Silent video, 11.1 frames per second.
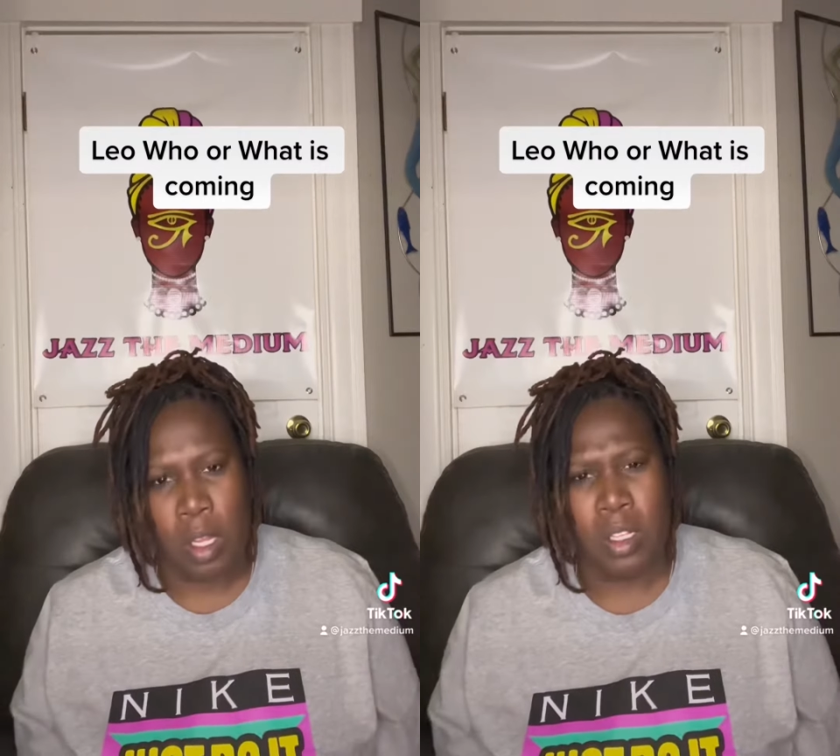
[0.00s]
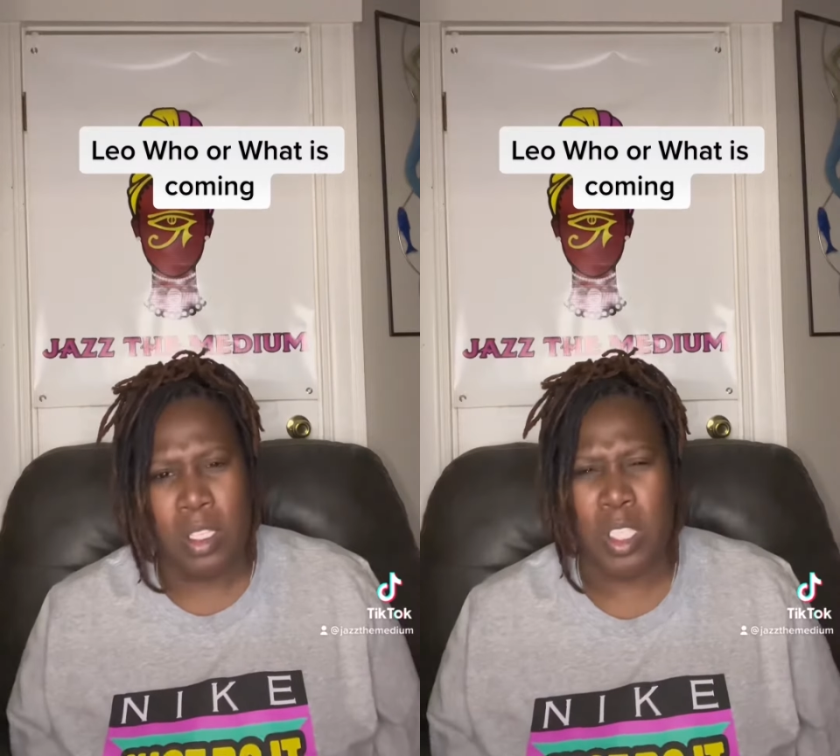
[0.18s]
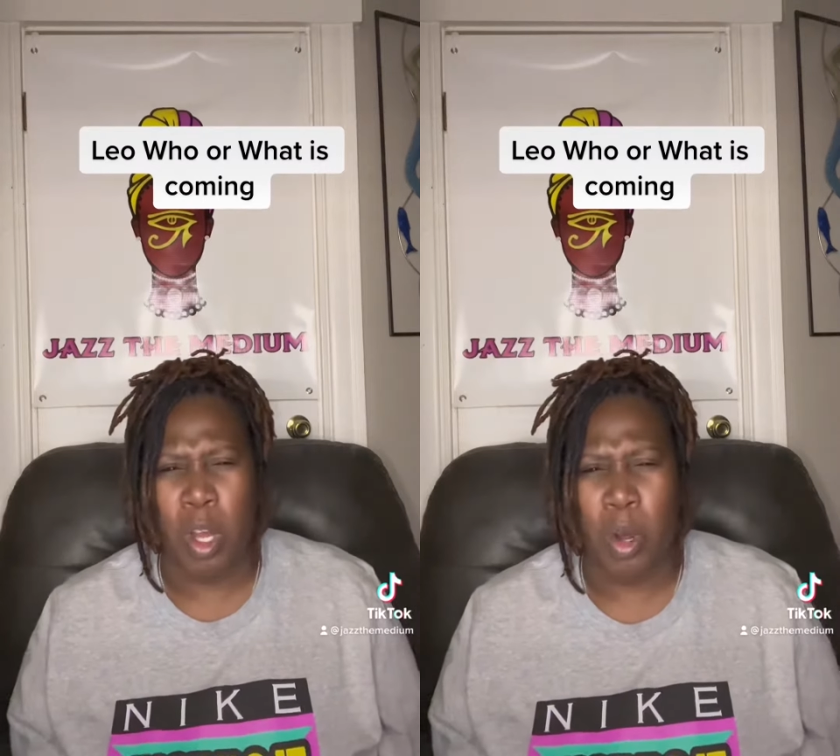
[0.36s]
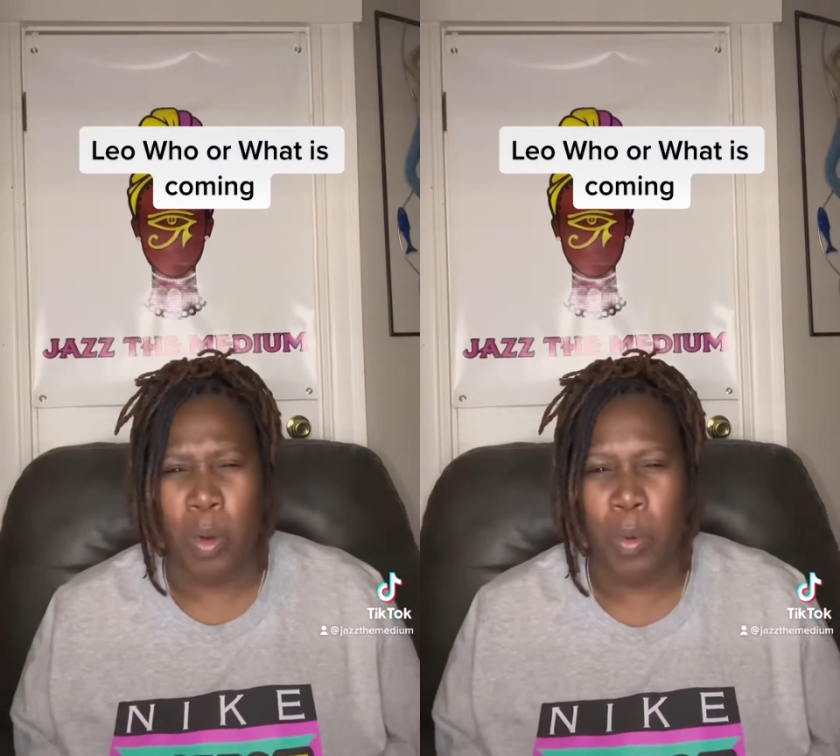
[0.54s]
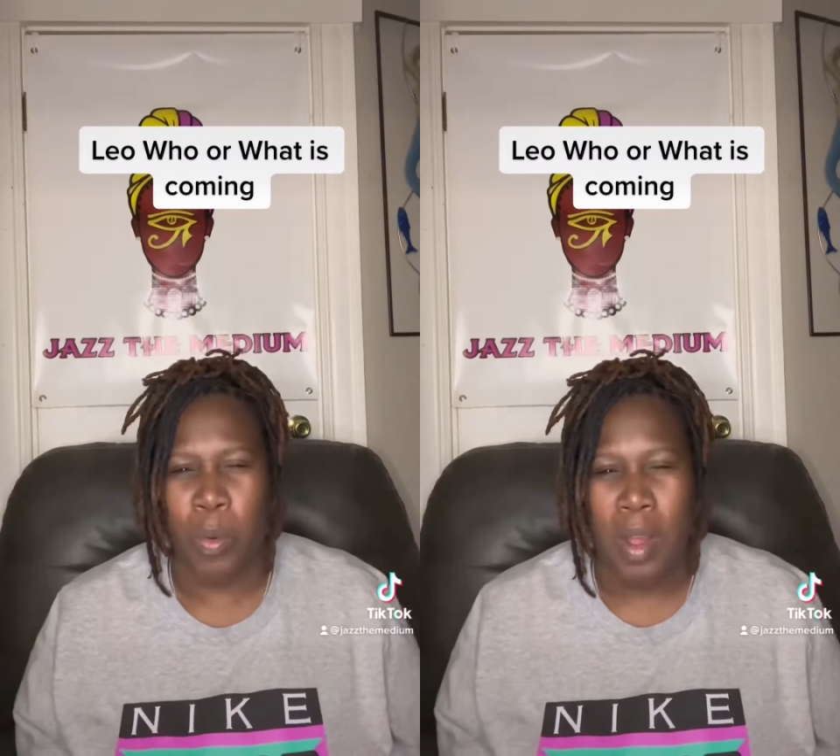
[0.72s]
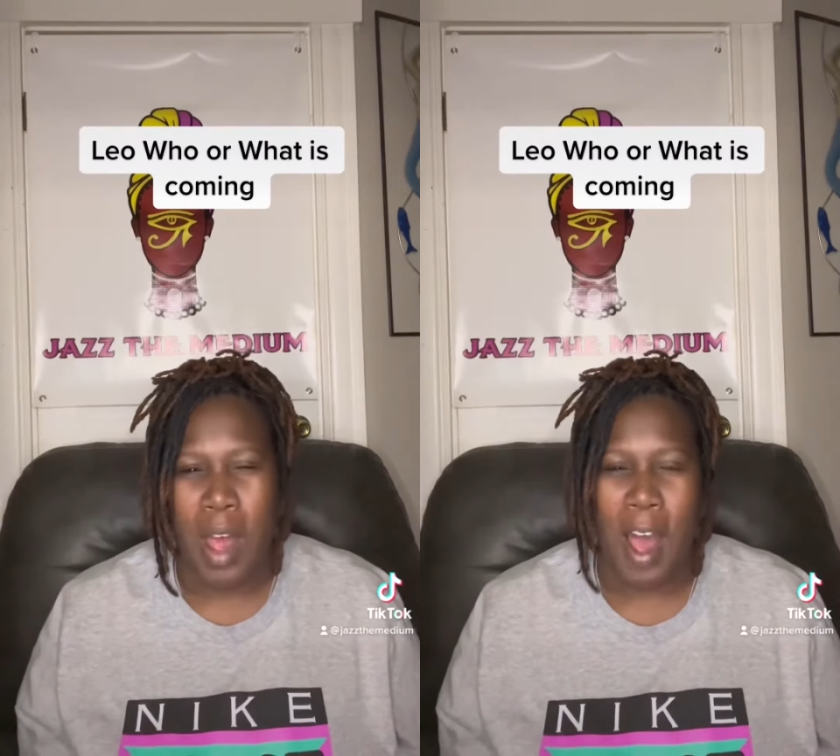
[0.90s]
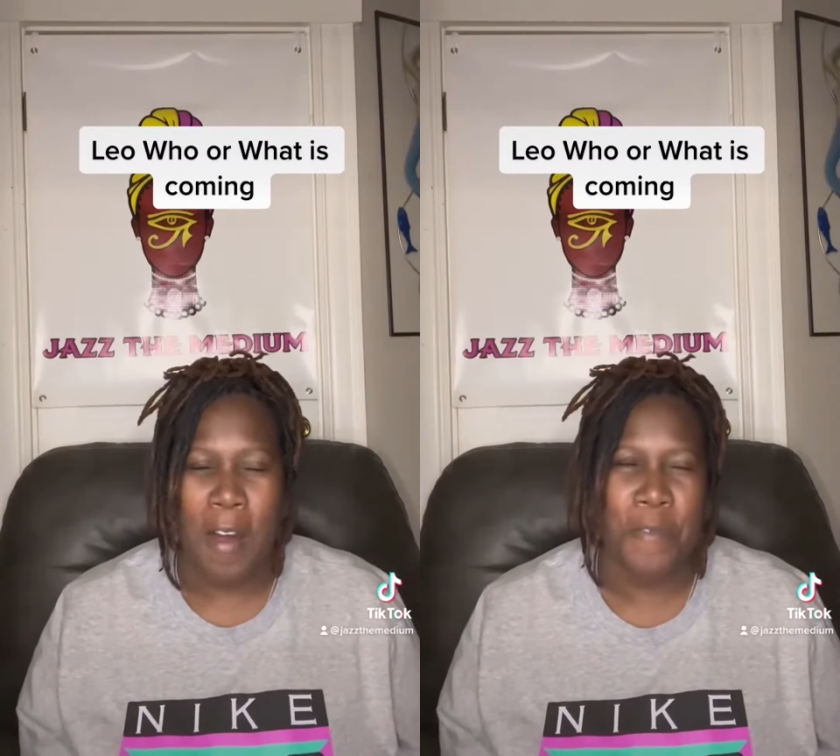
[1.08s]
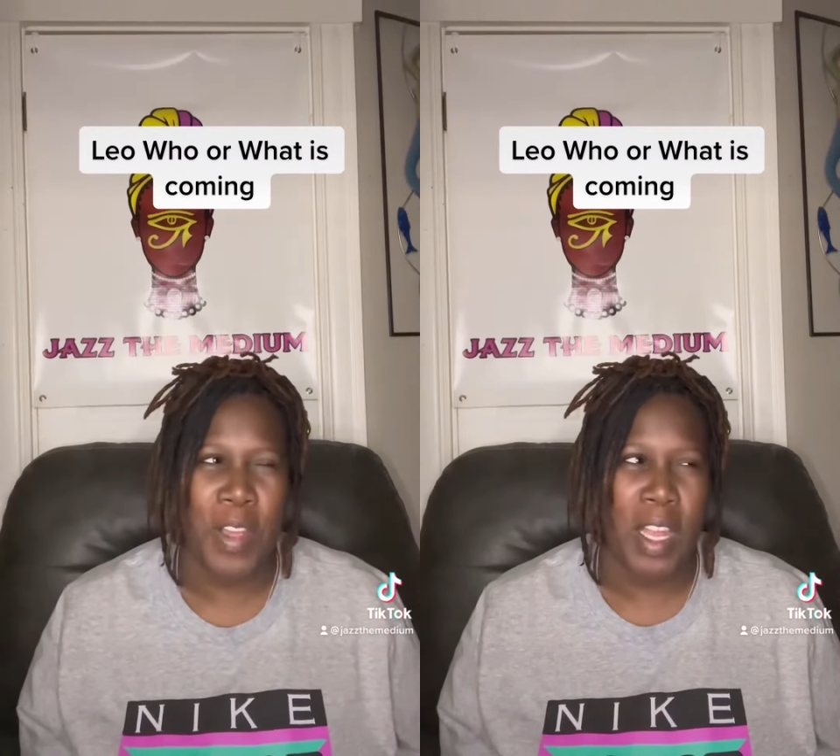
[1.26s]
So I
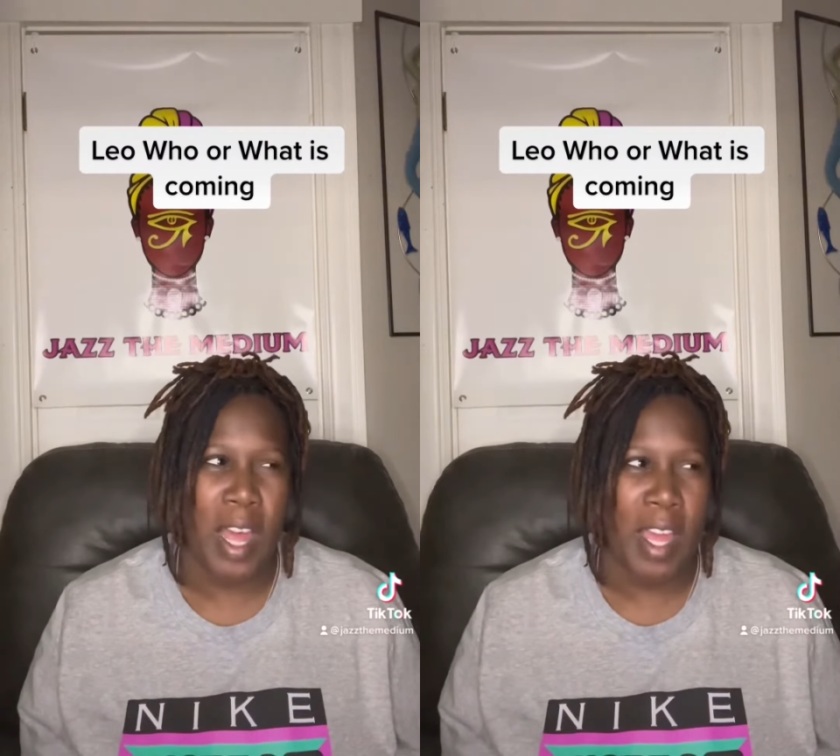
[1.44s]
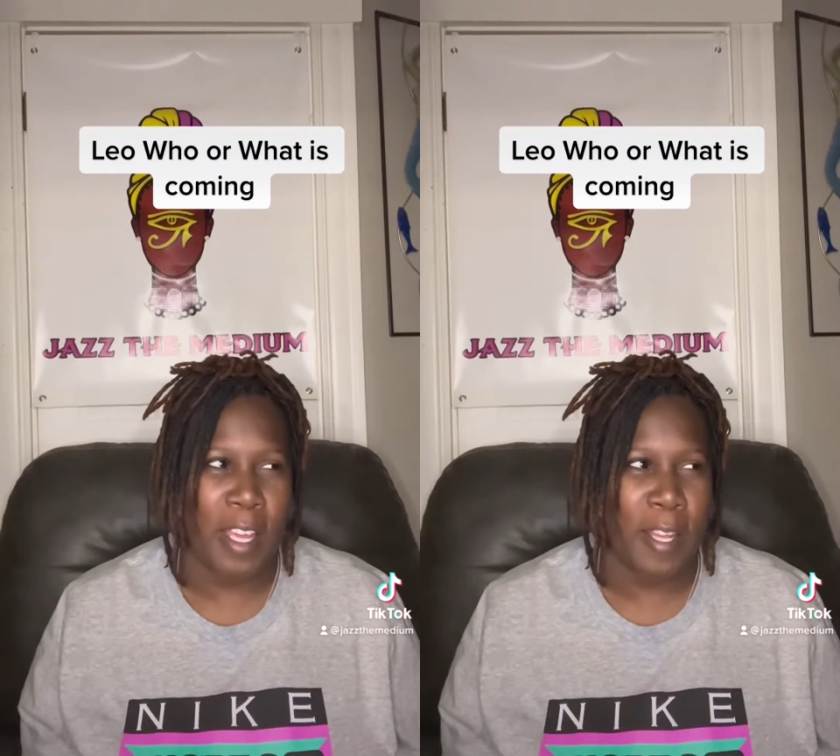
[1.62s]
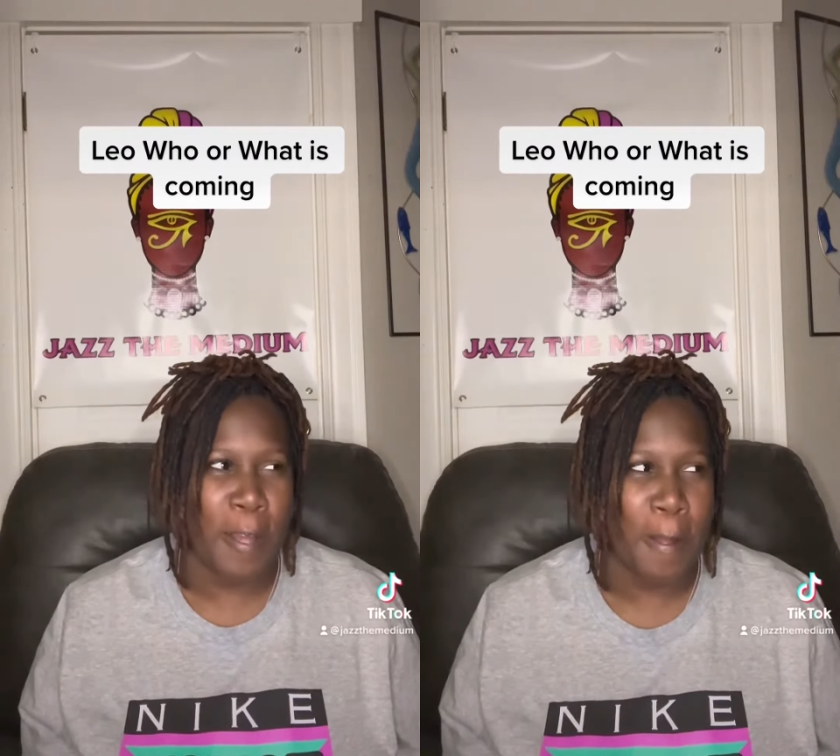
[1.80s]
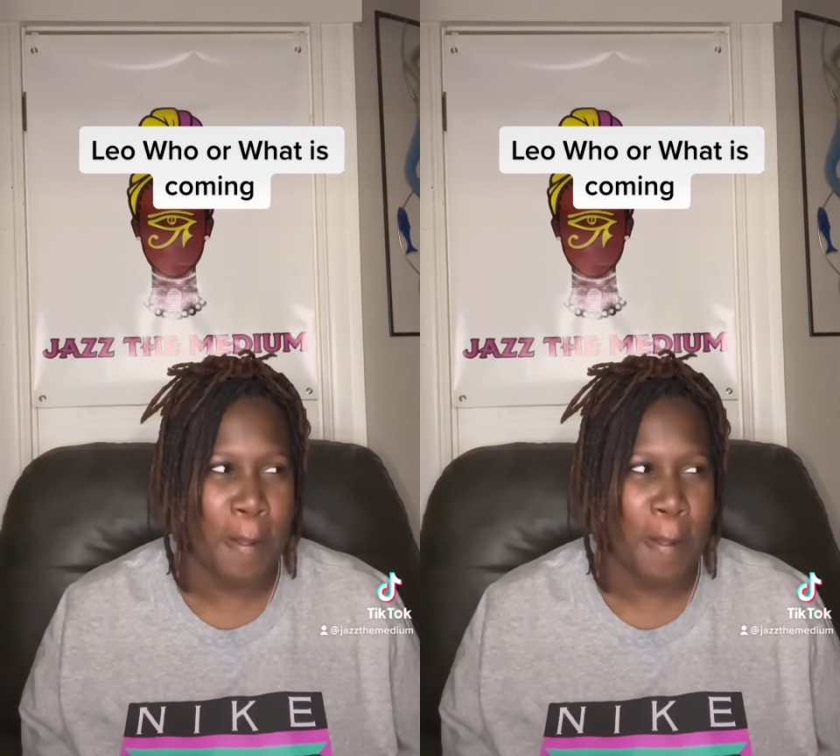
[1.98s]
feel like